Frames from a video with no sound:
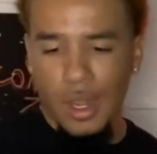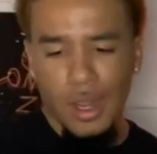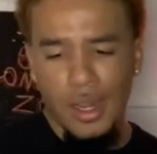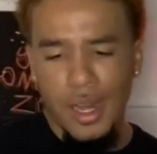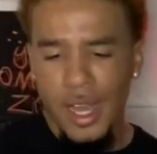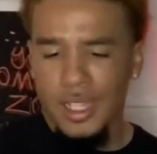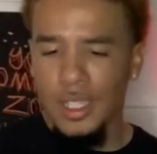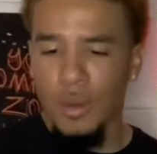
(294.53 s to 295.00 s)

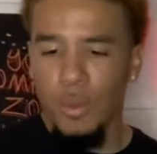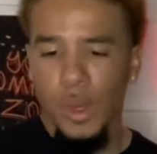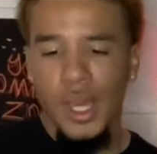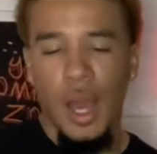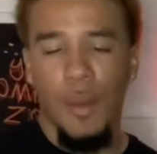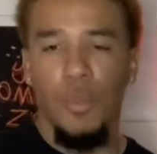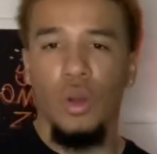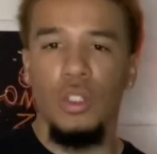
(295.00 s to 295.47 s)
Next up, we
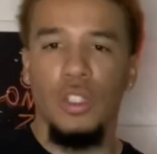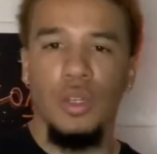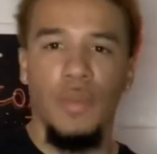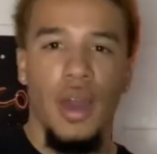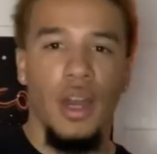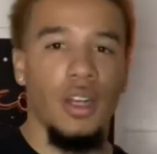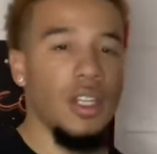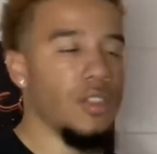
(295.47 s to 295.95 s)
got protein
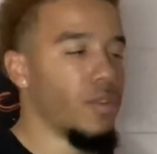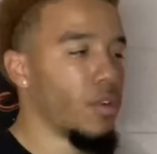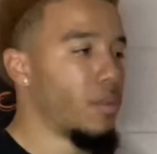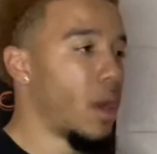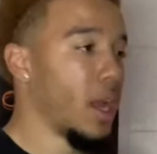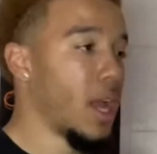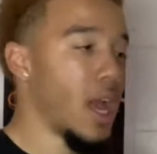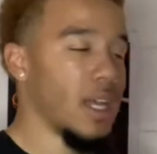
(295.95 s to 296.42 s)
powder. These are for
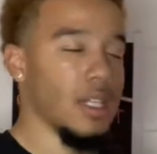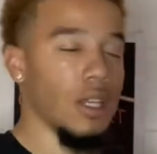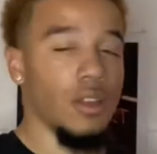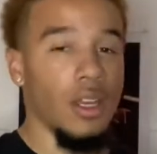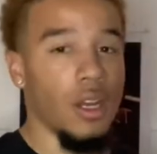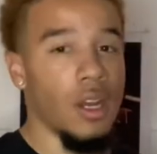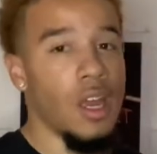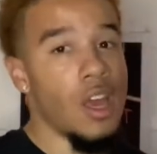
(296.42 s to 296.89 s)
my guys out
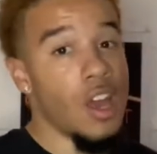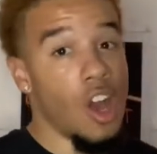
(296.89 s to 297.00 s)
there.